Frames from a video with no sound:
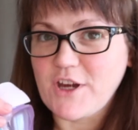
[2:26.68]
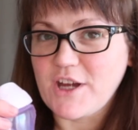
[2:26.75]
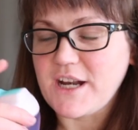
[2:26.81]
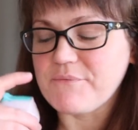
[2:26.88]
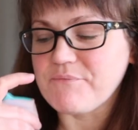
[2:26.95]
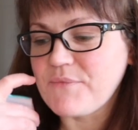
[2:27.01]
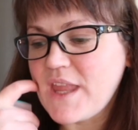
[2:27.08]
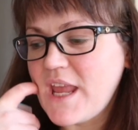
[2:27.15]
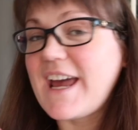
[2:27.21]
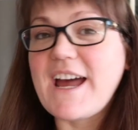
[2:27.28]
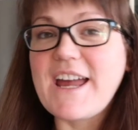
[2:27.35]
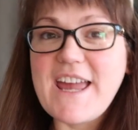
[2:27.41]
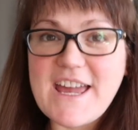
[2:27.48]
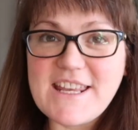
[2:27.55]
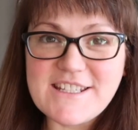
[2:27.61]
Got it. Yeah,
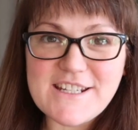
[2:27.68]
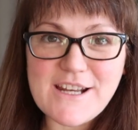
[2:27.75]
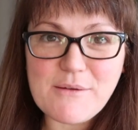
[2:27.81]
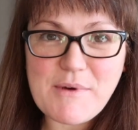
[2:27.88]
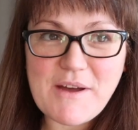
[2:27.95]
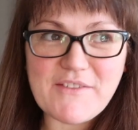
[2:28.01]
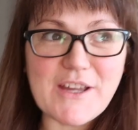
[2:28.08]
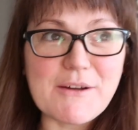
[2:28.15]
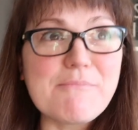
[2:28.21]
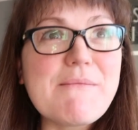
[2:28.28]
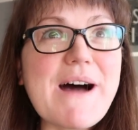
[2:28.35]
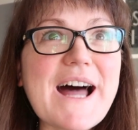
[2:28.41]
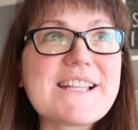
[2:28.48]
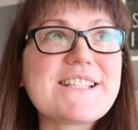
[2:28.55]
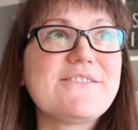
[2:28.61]
I ended up having a
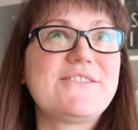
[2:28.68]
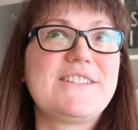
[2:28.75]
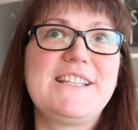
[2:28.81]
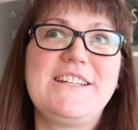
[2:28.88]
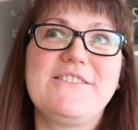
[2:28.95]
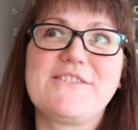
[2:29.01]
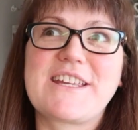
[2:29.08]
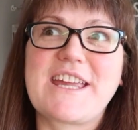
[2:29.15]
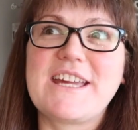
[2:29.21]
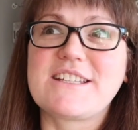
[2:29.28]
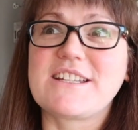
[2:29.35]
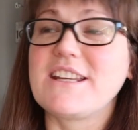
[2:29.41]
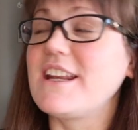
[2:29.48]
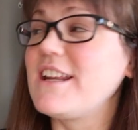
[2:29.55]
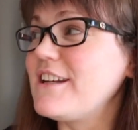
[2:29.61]
massive clean of the
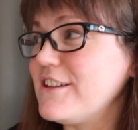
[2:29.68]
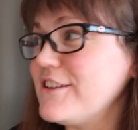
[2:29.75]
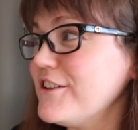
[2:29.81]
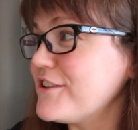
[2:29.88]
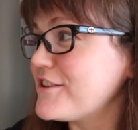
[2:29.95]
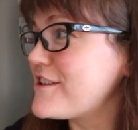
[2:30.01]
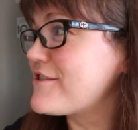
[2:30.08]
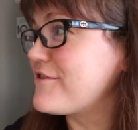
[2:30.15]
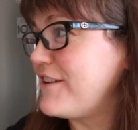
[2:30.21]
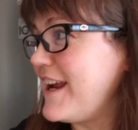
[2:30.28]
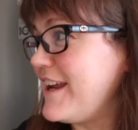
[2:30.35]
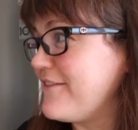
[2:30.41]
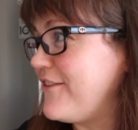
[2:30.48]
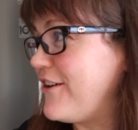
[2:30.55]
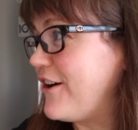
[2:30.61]
kitchen, and it looks
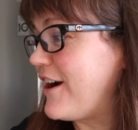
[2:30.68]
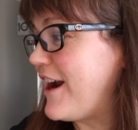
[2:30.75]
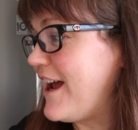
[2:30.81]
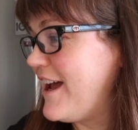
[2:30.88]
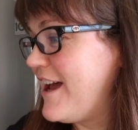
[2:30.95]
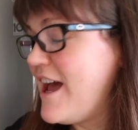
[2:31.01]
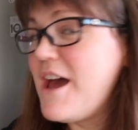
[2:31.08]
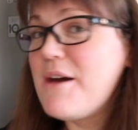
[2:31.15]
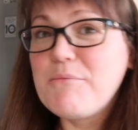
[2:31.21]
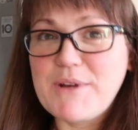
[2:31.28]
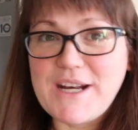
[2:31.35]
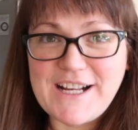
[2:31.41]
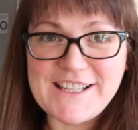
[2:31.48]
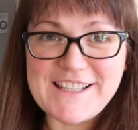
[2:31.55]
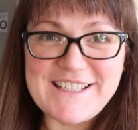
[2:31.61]
great for it, but
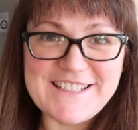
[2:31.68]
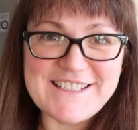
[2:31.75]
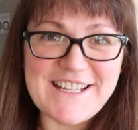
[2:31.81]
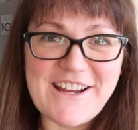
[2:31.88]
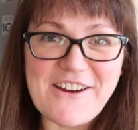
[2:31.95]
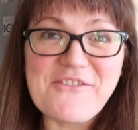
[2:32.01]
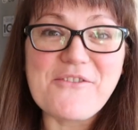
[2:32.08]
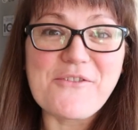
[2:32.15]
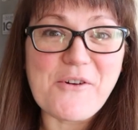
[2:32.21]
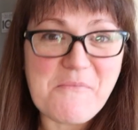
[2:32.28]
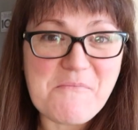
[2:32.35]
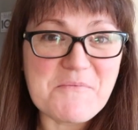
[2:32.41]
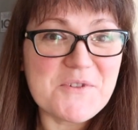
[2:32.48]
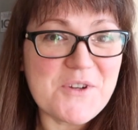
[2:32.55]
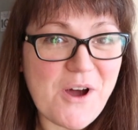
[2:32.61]
I cleaned it
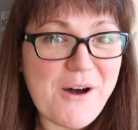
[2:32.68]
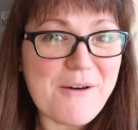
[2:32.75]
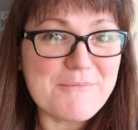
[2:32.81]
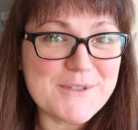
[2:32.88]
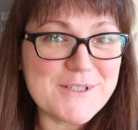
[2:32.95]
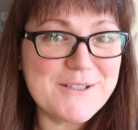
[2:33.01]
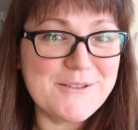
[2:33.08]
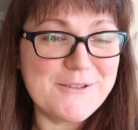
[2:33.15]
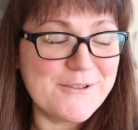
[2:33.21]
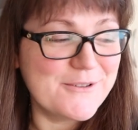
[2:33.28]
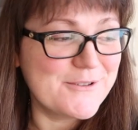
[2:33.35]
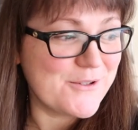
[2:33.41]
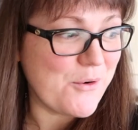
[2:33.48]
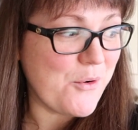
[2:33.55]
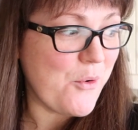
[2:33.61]
from top to
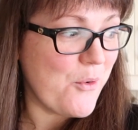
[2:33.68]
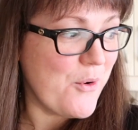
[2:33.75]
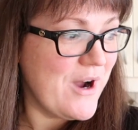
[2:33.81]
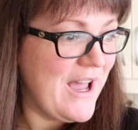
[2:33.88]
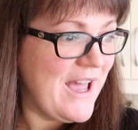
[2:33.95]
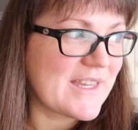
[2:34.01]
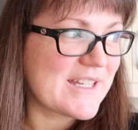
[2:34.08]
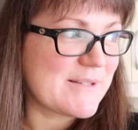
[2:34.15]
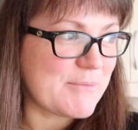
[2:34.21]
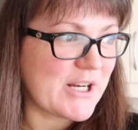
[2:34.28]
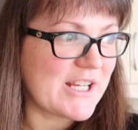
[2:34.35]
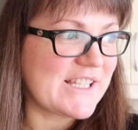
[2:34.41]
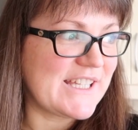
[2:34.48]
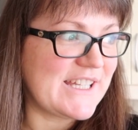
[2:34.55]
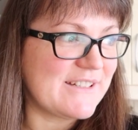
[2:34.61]
toe. Spring
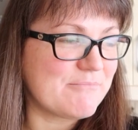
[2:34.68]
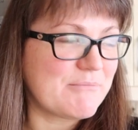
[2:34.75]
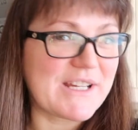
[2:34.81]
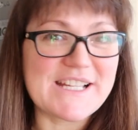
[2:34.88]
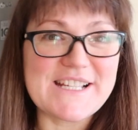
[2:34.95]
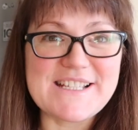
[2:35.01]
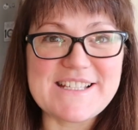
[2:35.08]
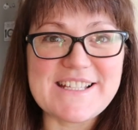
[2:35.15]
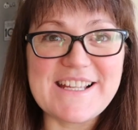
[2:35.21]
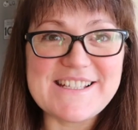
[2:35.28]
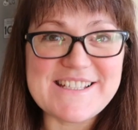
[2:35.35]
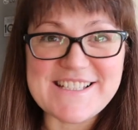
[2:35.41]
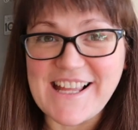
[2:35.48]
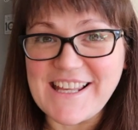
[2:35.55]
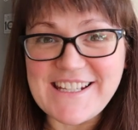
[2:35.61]
clean, because it's
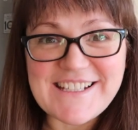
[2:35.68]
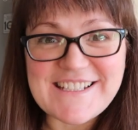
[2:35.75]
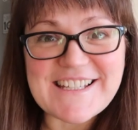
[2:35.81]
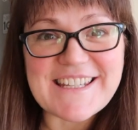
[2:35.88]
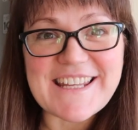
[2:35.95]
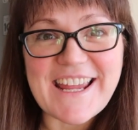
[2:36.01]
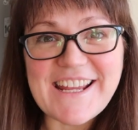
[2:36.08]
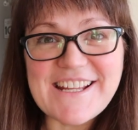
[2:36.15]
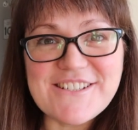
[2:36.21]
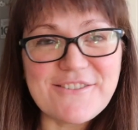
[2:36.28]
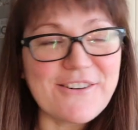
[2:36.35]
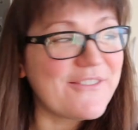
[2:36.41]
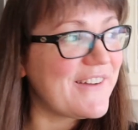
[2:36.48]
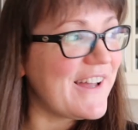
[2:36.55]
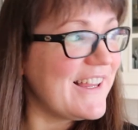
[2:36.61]
sunny today, so
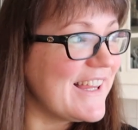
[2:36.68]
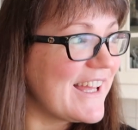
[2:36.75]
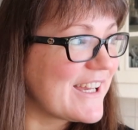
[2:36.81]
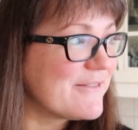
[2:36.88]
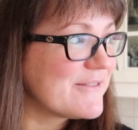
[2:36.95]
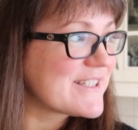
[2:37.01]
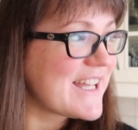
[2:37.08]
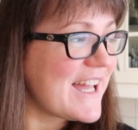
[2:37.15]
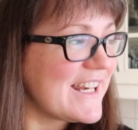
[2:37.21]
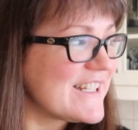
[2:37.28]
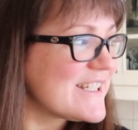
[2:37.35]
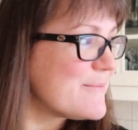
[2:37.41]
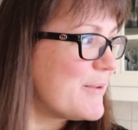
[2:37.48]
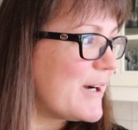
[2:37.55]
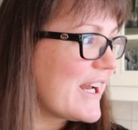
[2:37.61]
I felt like it was kind of
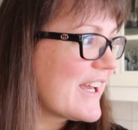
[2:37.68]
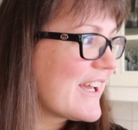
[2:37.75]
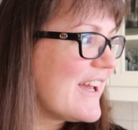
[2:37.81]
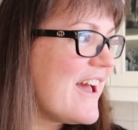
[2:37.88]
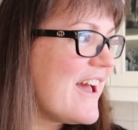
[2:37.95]
spring.